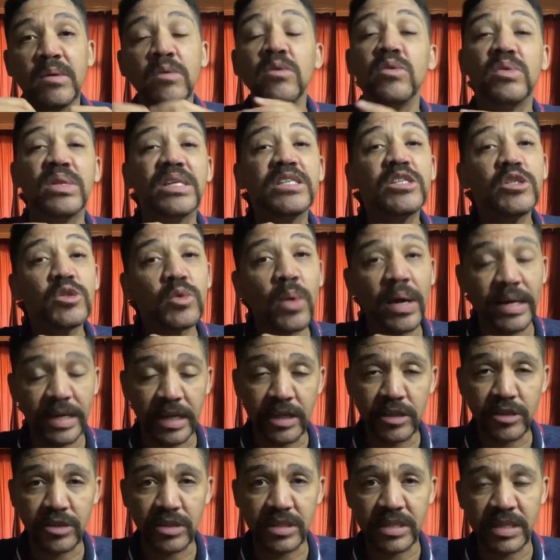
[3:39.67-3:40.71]
Ooh, this is quite
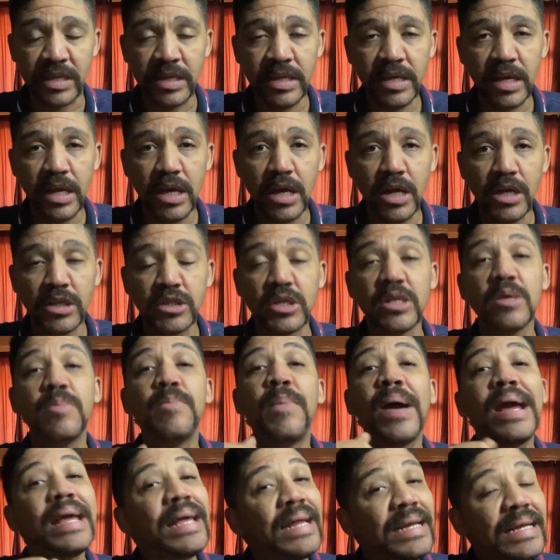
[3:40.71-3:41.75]
interesting. So the
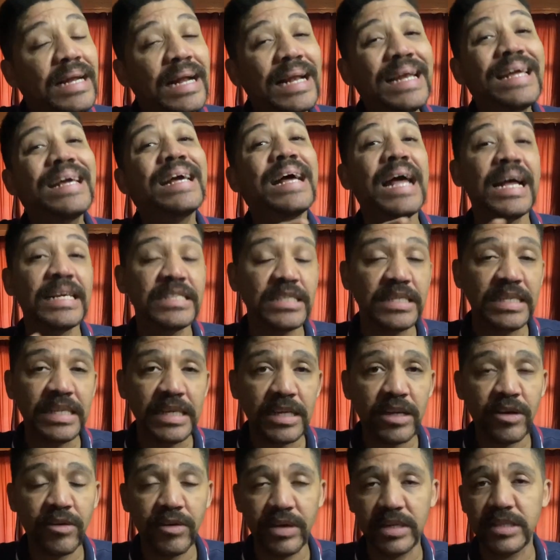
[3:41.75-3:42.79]
pay and clear has
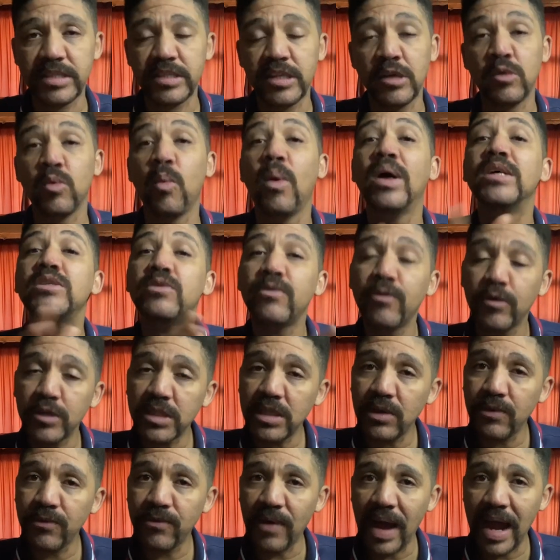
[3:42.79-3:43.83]
decreased. It was
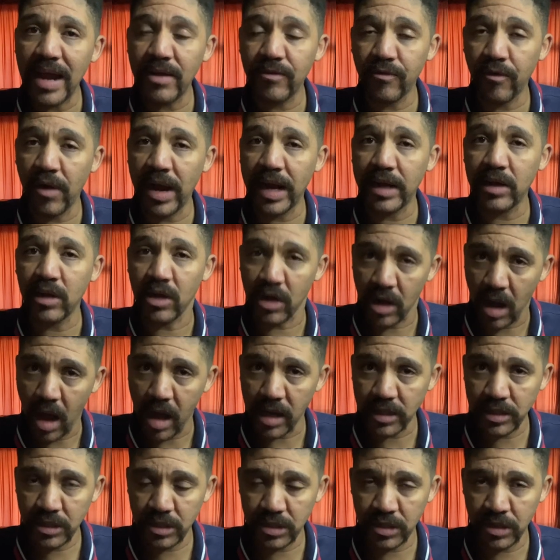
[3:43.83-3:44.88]
45 Rand
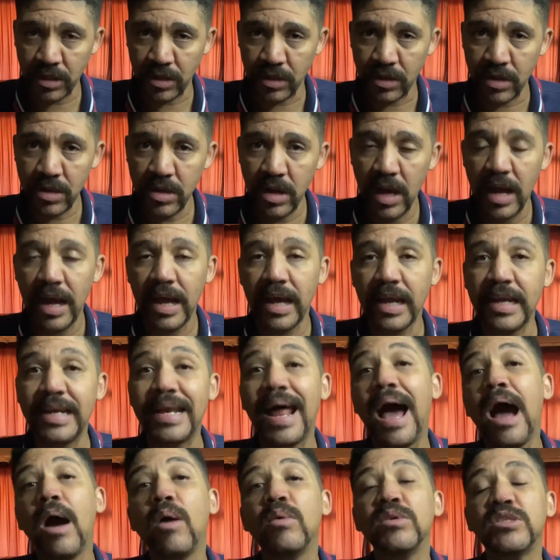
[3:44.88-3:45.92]
last year.
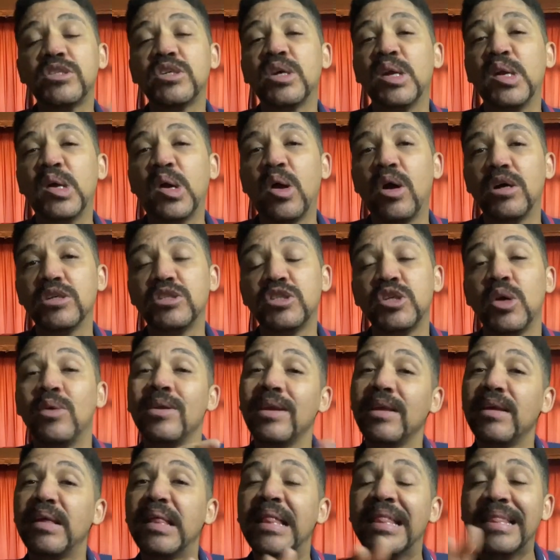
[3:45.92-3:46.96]
Now it's going to cost you
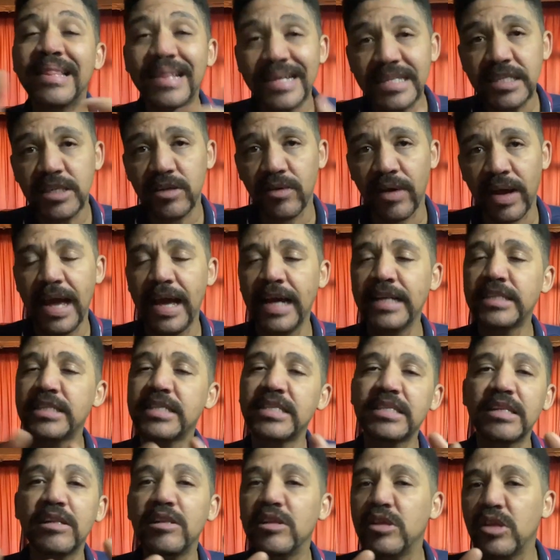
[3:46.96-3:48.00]
only 30 Rand. It's
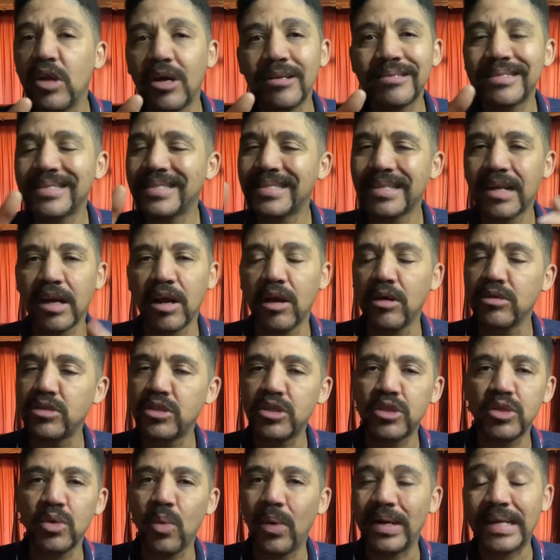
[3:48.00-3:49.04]
still not close
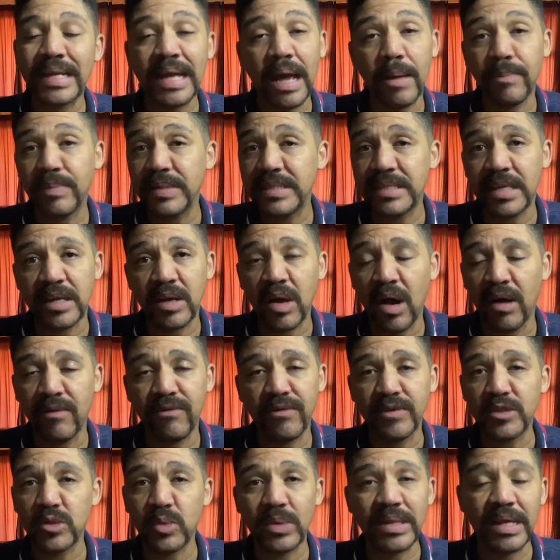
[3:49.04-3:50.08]
to what Capitec
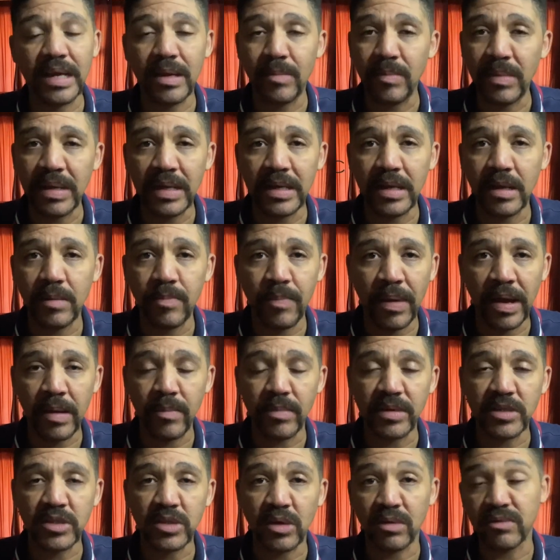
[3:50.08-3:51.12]
offers with the immediate
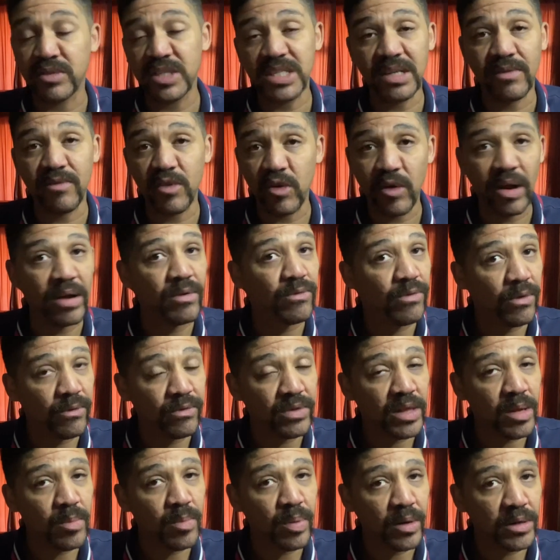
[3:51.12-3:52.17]
payment of 7 Rand
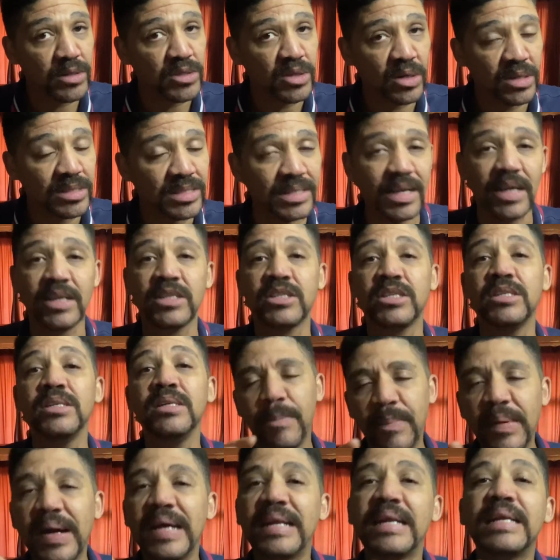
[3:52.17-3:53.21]
50 per
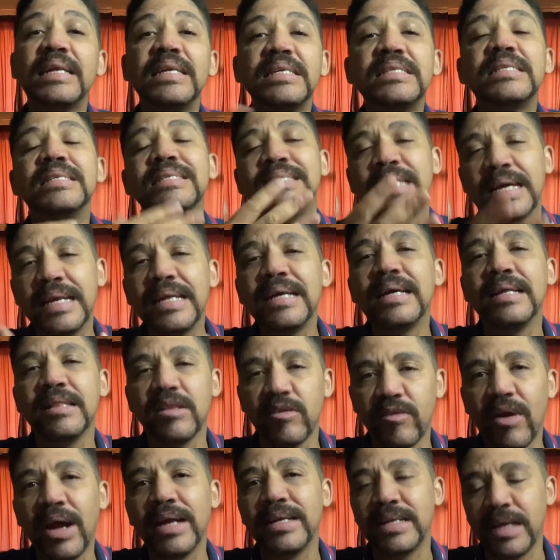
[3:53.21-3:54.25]
transaction, but at least it's heading in
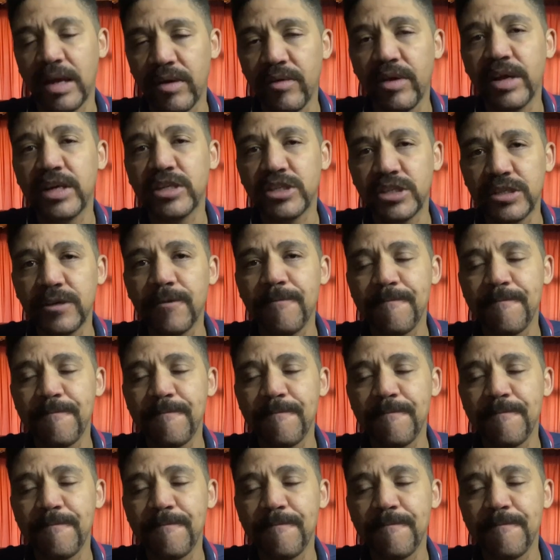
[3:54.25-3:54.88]
the right direction.